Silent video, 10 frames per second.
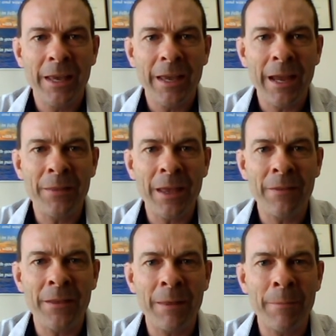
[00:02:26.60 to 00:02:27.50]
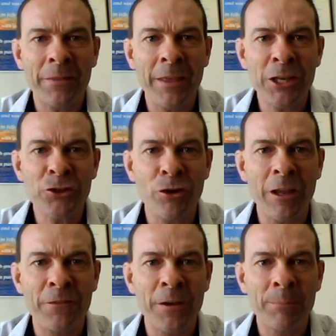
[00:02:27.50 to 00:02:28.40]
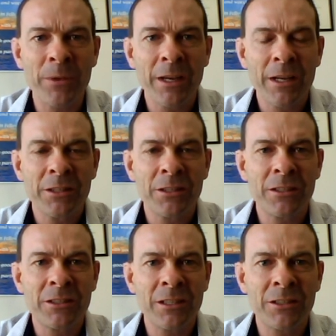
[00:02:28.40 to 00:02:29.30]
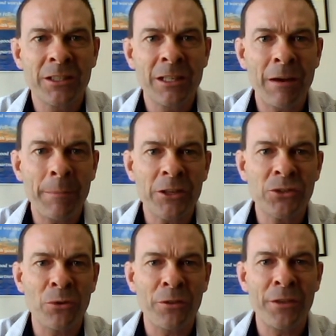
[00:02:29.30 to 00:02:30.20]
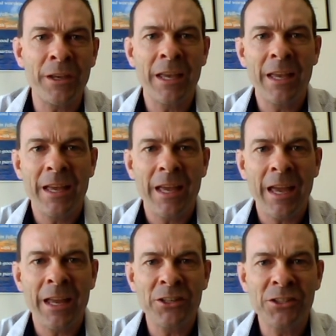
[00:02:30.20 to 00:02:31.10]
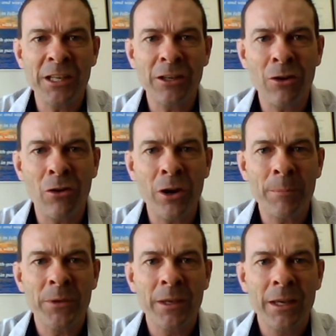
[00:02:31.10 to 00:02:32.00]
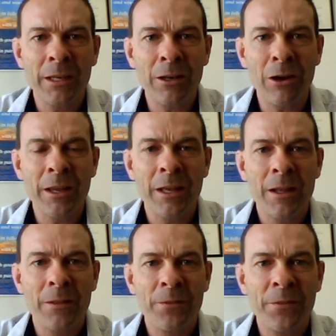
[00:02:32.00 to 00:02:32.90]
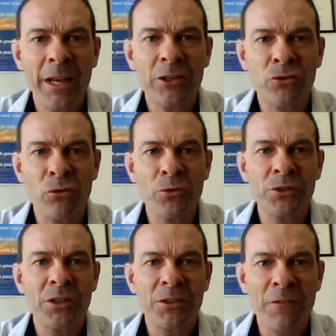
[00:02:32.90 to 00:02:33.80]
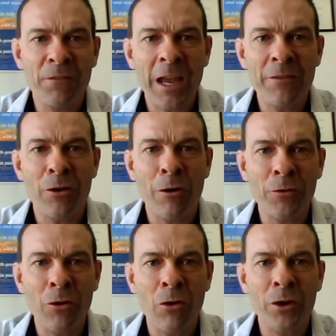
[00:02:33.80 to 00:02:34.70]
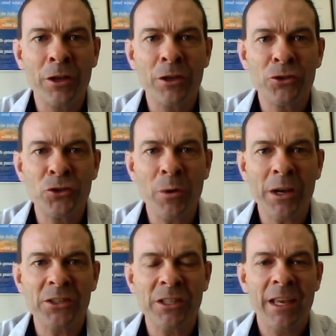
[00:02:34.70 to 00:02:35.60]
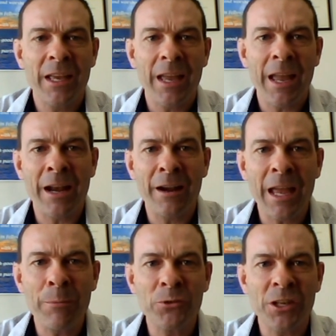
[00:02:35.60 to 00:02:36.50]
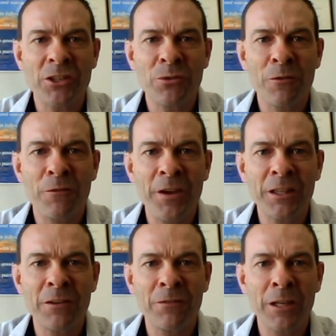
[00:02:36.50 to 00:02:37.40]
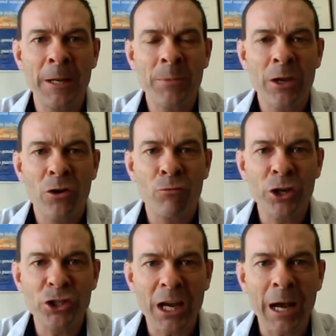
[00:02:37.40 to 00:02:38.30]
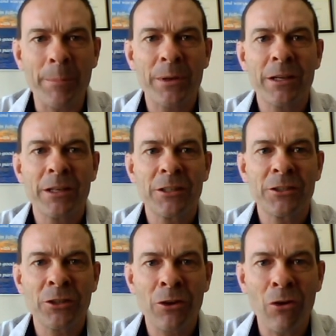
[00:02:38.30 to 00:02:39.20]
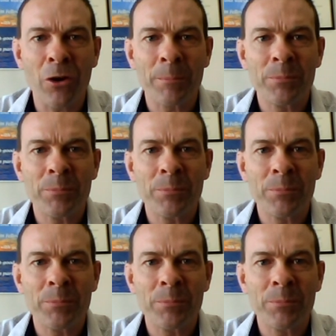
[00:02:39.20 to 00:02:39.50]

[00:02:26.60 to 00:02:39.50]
and they make the extra effort to give up that sort of thing and to seek God. You know, that draws the favor of God to us and enables us to effectively reach up to God,